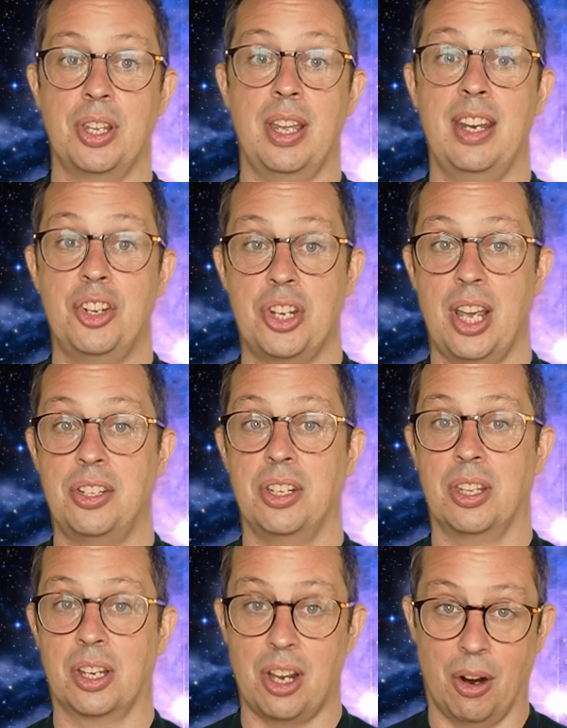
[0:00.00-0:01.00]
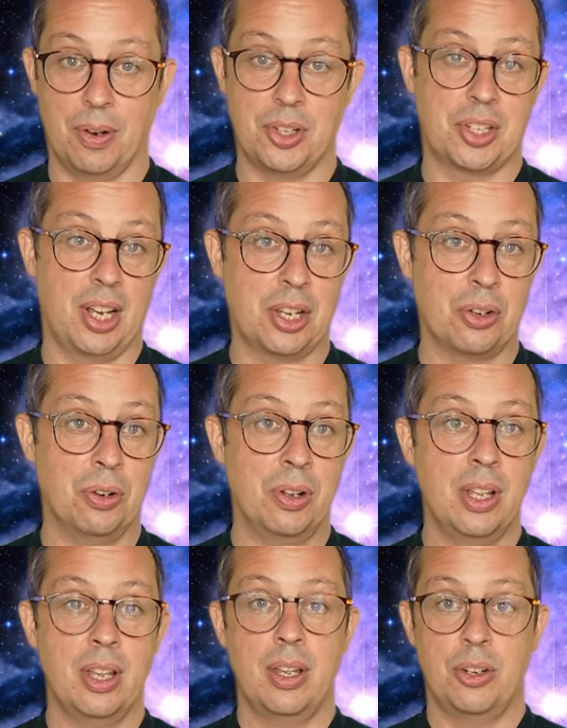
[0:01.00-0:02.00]
that initiated the current cycle.
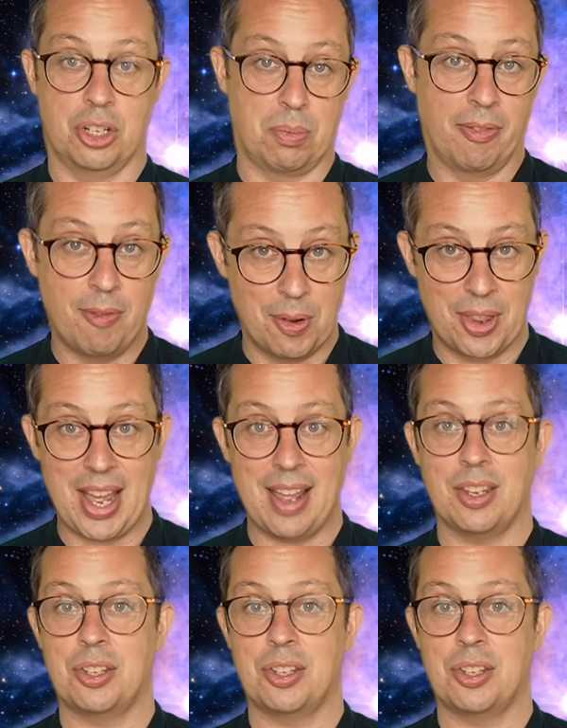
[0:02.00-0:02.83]
Just before that, the